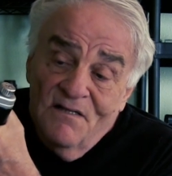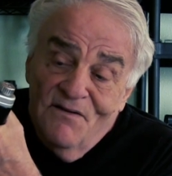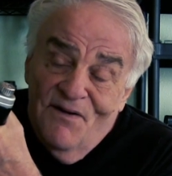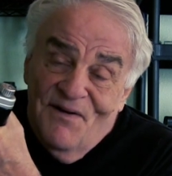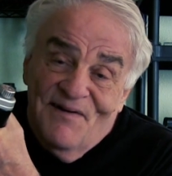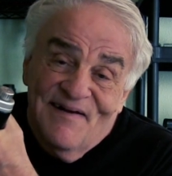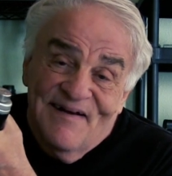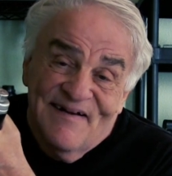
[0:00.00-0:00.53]

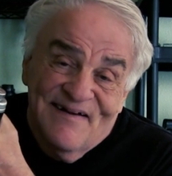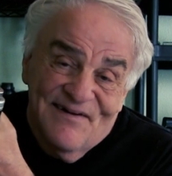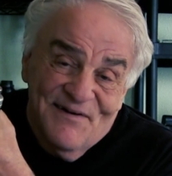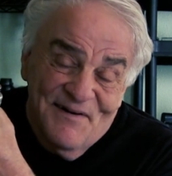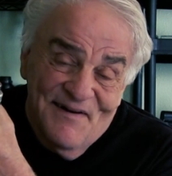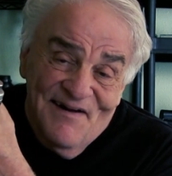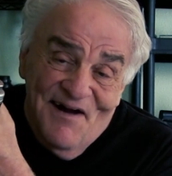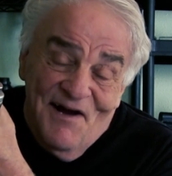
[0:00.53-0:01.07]

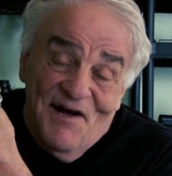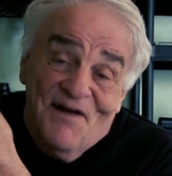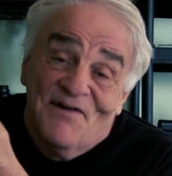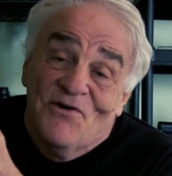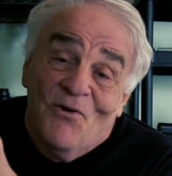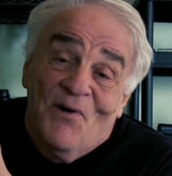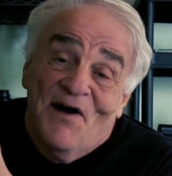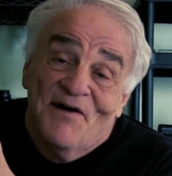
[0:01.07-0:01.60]
I had
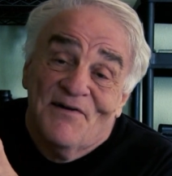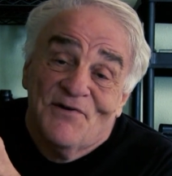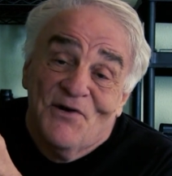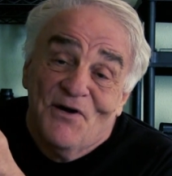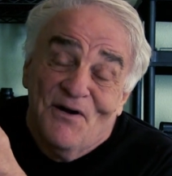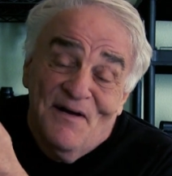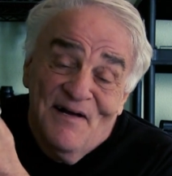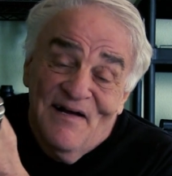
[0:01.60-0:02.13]
no
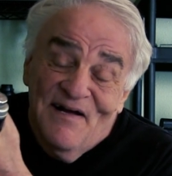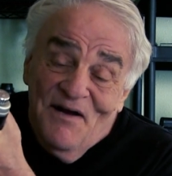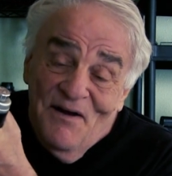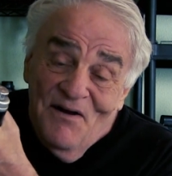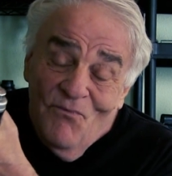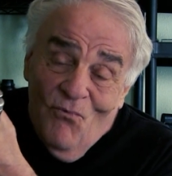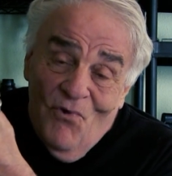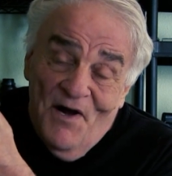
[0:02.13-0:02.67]
idea
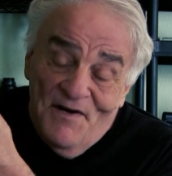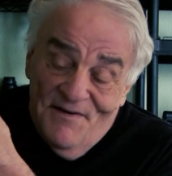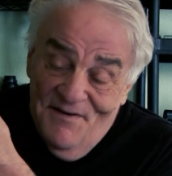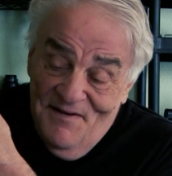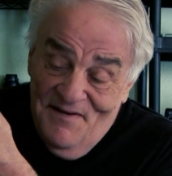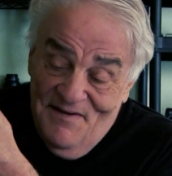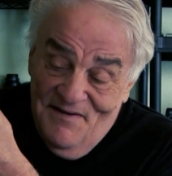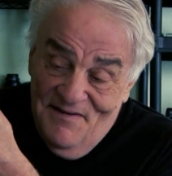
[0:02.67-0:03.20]

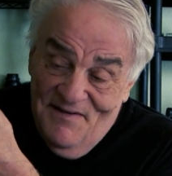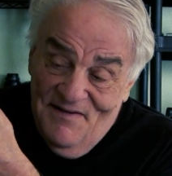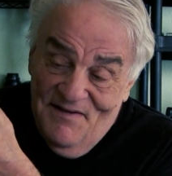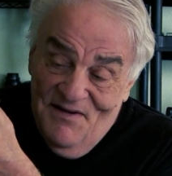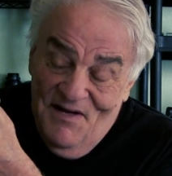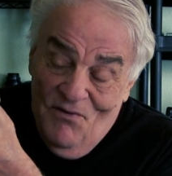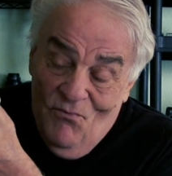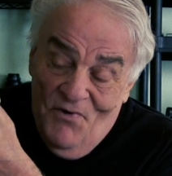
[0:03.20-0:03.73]

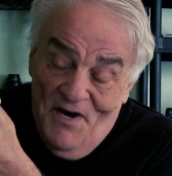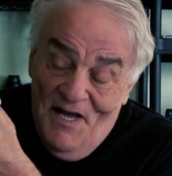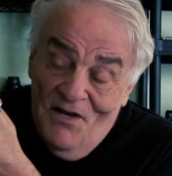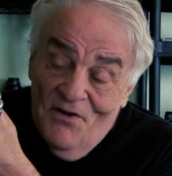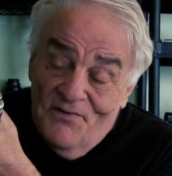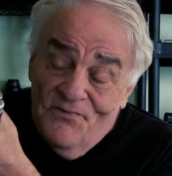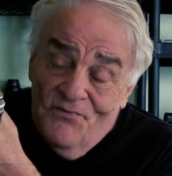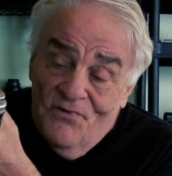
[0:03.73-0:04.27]
when I
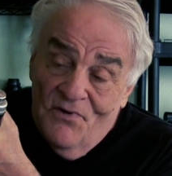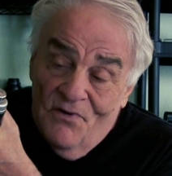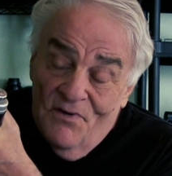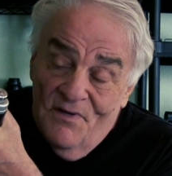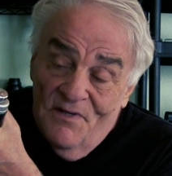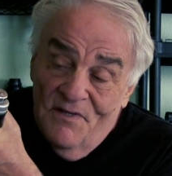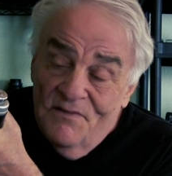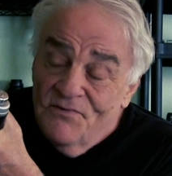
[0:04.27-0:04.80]
looked through
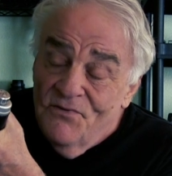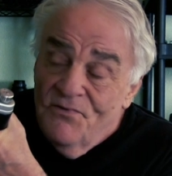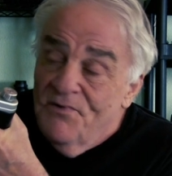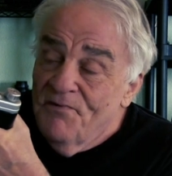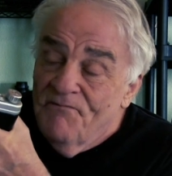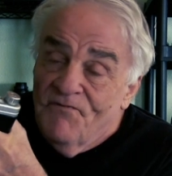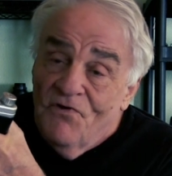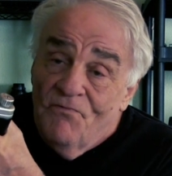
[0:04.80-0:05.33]

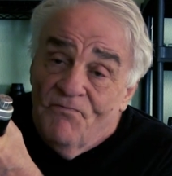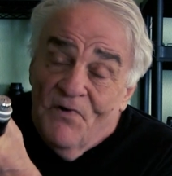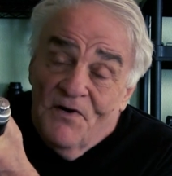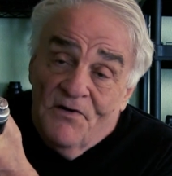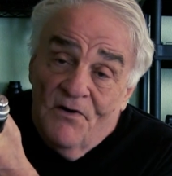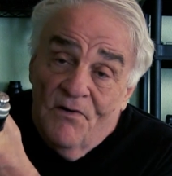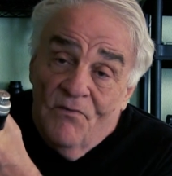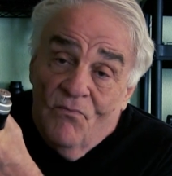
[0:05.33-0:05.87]
the
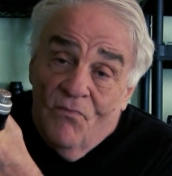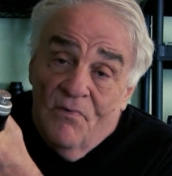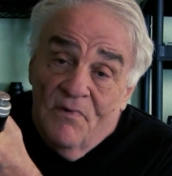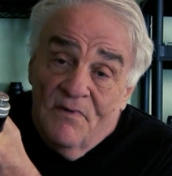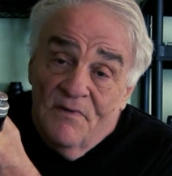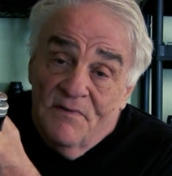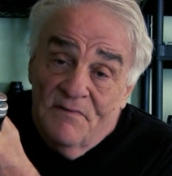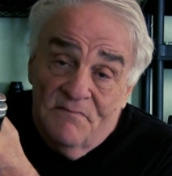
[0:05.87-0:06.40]
viewfinder,
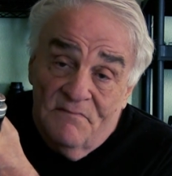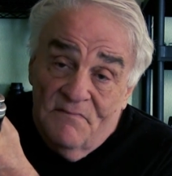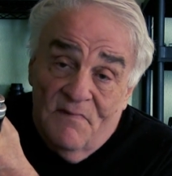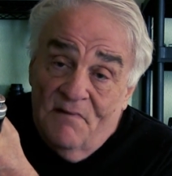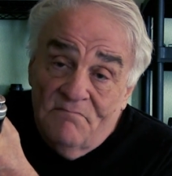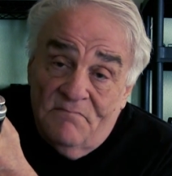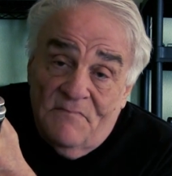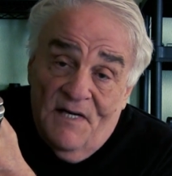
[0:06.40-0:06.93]

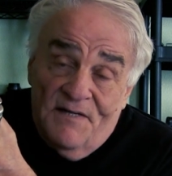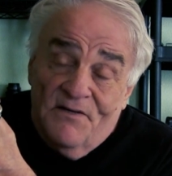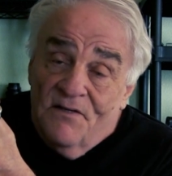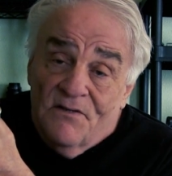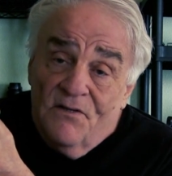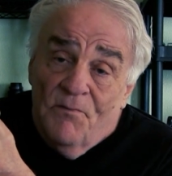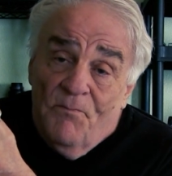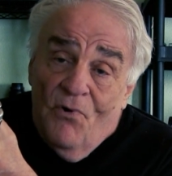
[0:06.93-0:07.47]
I
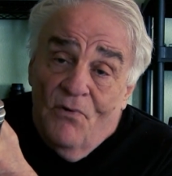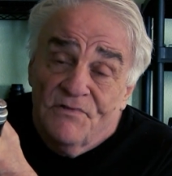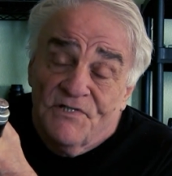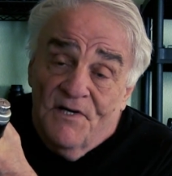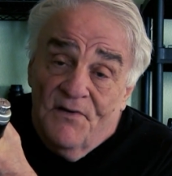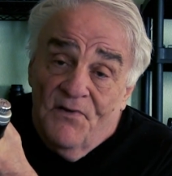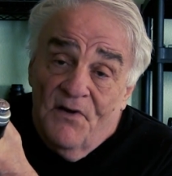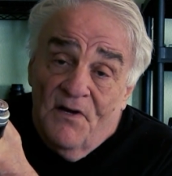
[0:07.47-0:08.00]
couldn't compose
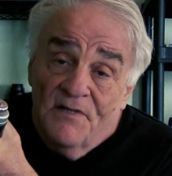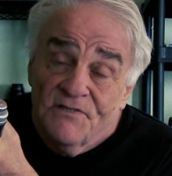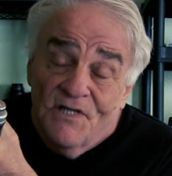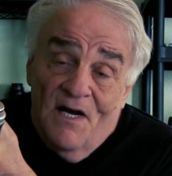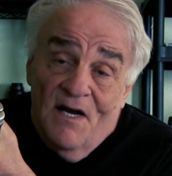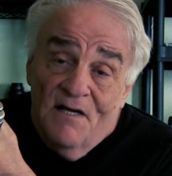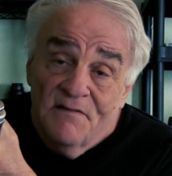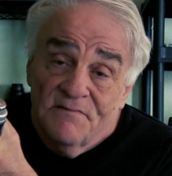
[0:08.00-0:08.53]
anything because
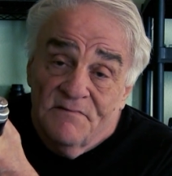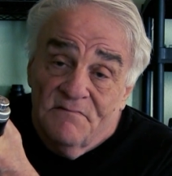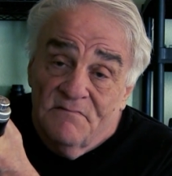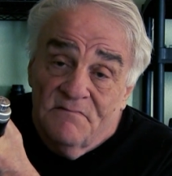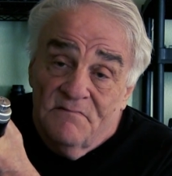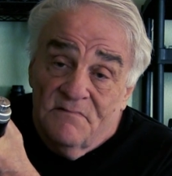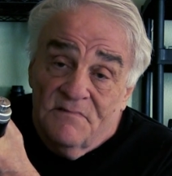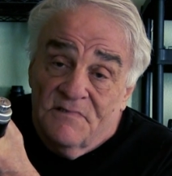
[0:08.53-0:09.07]
I
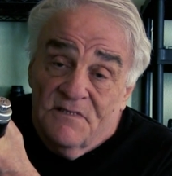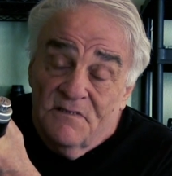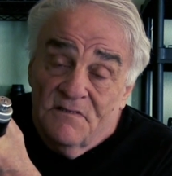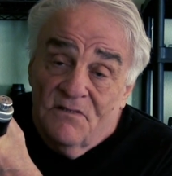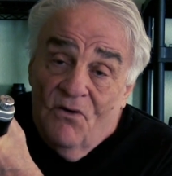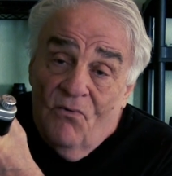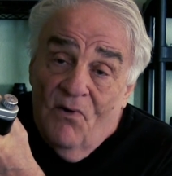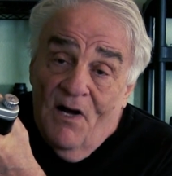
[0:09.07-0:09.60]

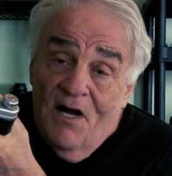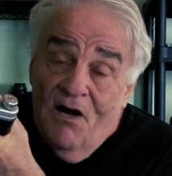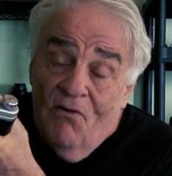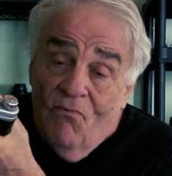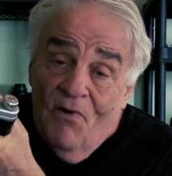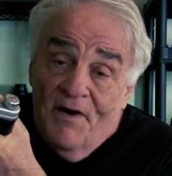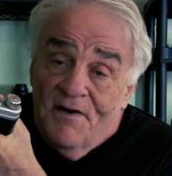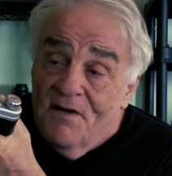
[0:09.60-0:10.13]
didn't know how
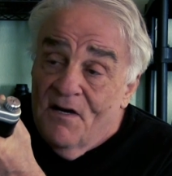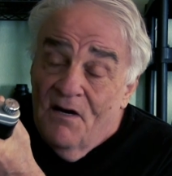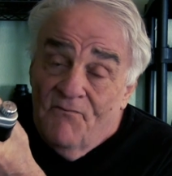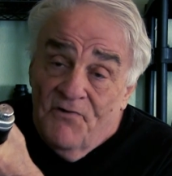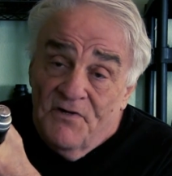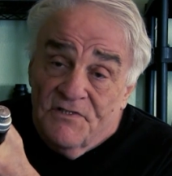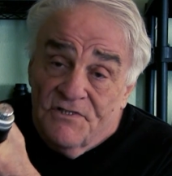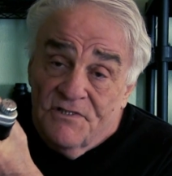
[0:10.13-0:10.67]
wide a
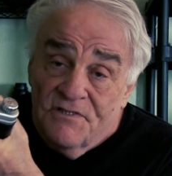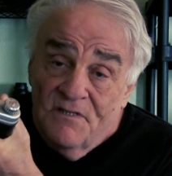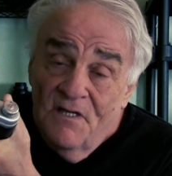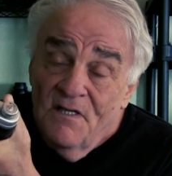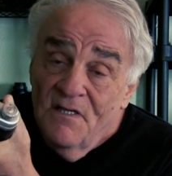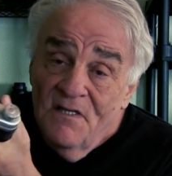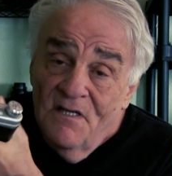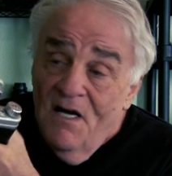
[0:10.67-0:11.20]
coverage
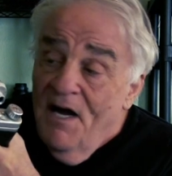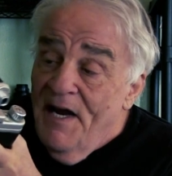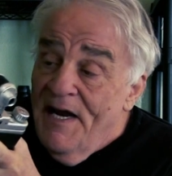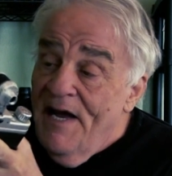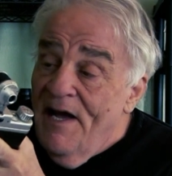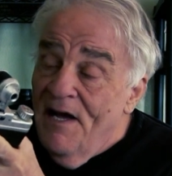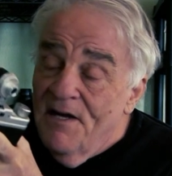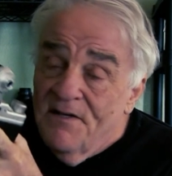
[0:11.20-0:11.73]
I
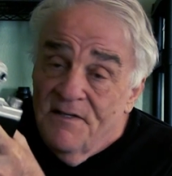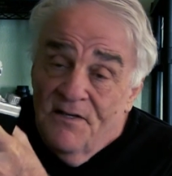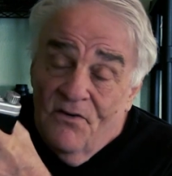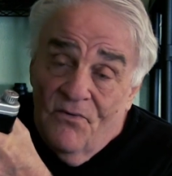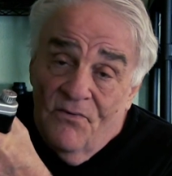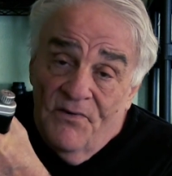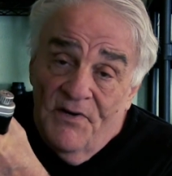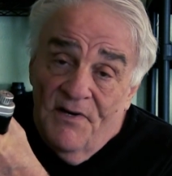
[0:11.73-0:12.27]
had,
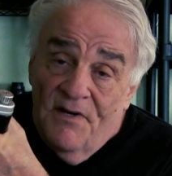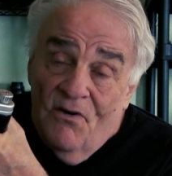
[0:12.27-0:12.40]
or